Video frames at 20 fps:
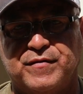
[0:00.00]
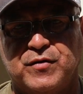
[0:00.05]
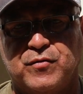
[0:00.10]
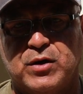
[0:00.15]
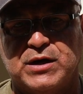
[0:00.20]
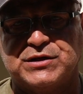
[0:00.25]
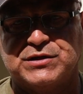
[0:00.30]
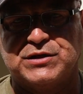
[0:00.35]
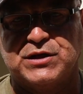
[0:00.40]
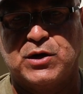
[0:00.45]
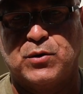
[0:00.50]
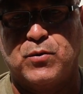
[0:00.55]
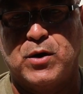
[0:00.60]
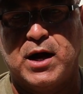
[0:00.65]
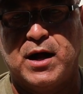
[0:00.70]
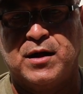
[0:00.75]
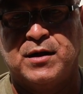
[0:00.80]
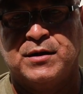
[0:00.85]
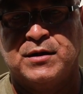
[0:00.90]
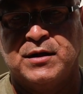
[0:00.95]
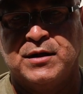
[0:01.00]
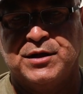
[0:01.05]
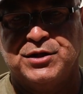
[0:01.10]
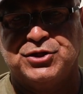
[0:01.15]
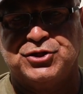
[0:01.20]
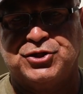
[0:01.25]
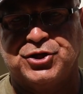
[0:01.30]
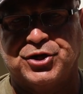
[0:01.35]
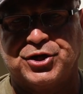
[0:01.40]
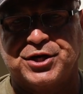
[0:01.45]
every once in a while.
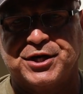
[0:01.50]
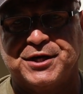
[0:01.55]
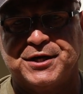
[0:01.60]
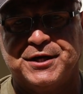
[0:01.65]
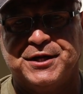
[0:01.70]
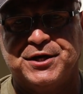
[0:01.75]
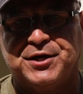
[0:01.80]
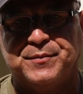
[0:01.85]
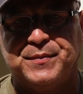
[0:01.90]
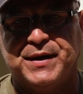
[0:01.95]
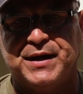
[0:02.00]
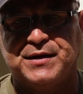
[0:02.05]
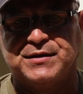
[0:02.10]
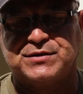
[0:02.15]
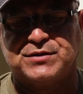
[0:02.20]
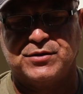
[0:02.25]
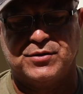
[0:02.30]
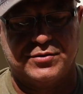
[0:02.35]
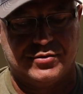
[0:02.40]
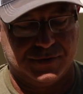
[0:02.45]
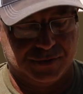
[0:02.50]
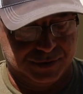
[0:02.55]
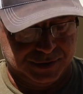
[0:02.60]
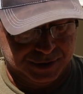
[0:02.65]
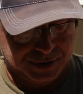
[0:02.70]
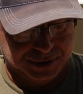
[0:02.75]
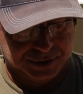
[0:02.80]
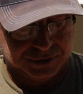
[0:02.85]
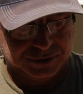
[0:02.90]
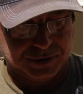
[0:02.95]
Jerk it a little bit so
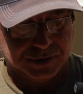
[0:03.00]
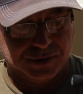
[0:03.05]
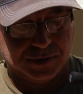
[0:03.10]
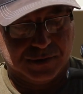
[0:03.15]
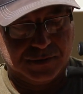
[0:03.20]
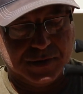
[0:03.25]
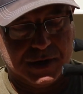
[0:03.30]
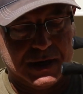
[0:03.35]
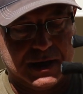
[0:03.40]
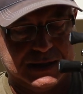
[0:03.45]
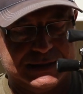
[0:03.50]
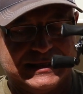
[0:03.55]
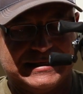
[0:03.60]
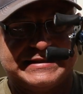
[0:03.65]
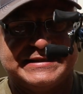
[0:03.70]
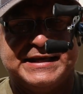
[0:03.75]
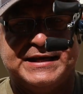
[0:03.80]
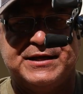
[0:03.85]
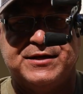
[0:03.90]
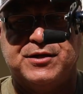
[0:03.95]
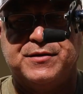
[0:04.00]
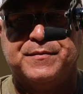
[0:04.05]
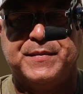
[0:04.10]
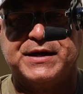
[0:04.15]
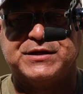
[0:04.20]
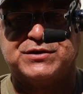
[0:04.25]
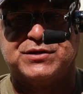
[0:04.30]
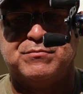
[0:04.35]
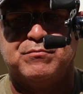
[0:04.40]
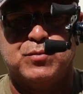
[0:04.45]
the tail
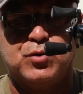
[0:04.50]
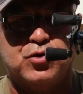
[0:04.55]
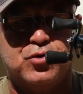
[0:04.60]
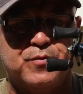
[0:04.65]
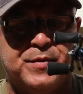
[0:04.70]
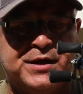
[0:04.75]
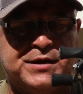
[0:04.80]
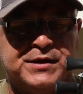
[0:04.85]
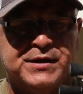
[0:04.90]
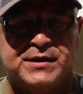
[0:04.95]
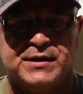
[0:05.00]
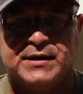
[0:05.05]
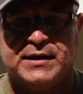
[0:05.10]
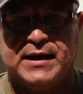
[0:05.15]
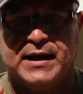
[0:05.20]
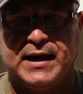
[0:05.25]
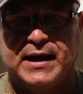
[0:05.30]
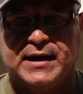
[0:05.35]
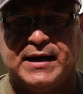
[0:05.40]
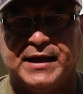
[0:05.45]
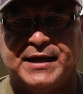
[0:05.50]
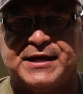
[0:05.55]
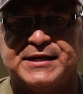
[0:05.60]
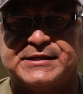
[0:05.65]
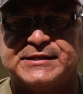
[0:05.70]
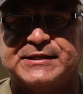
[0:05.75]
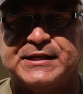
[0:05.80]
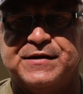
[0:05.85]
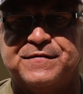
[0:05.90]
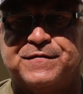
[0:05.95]
makes some movement, and let
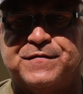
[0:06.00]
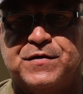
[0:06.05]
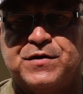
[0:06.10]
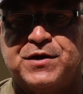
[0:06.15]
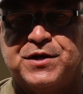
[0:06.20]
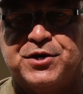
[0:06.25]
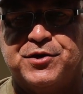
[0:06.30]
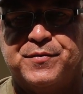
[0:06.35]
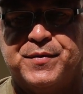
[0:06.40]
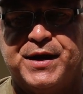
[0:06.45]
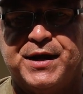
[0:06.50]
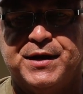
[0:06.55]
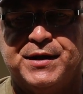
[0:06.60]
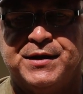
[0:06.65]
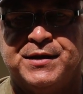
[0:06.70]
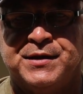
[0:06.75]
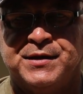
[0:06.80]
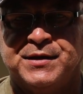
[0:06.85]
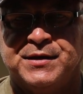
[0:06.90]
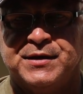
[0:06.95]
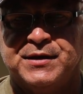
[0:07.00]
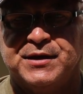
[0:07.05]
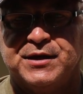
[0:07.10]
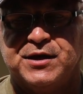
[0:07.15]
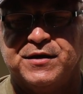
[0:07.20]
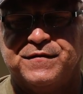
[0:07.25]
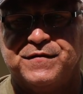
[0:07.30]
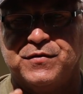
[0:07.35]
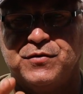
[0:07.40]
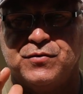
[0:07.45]
it sit for a little bit.
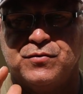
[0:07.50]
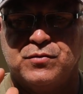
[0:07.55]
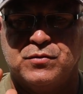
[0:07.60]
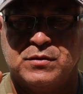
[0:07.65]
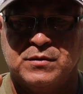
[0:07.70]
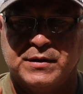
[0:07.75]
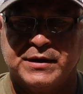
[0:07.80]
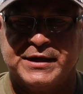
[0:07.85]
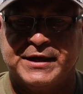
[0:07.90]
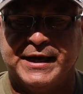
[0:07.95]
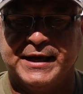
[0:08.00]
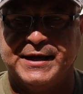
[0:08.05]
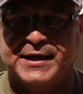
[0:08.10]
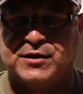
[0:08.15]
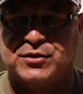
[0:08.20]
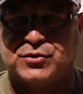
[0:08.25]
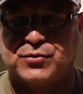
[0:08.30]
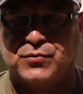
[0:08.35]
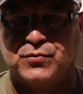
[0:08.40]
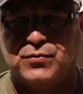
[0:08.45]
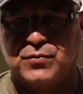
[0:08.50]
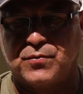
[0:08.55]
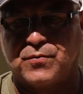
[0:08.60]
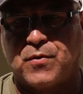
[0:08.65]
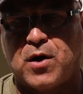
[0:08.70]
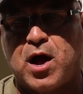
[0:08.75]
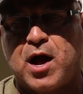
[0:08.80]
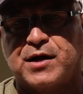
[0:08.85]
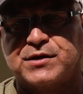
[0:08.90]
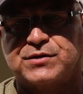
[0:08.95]
If you get it through the
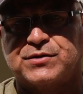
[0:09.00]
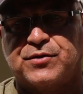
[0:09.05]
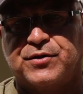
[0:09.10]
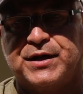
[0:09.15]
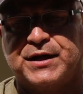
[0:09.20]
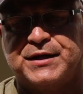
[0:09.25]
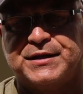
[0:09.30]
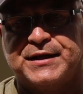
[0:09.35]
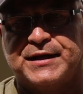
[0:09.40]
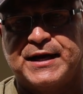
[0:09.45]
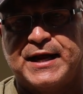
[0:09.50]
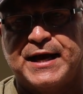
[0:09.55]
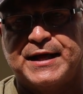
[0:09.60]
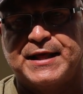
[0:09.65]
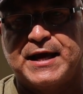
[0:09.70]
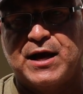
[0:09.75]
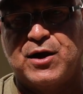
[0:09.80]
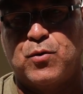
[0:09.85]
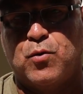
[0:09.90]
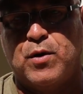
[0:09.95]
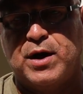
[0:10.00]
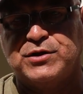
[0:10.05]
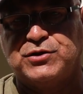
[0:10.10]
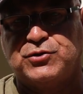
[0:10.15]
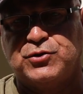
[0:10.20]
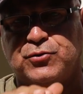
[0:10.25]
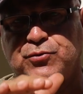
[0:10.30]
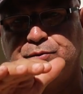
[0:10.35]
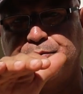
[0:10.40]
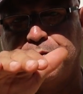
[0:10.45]
rocks or anything like that,
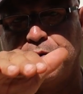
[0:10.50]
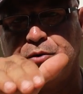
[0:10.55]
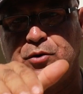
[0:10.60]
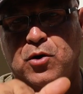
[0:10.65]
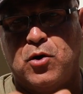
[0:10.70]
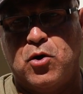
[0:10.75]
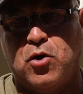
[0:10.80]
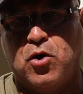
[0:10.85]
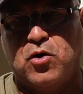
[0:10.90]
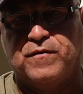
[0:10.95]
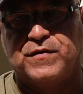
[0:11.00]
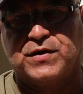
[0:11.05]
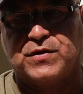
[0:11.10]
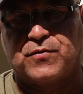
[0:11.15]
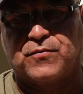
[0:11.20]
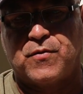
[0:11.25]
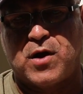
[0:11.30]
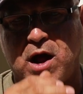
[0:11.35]
once you go over the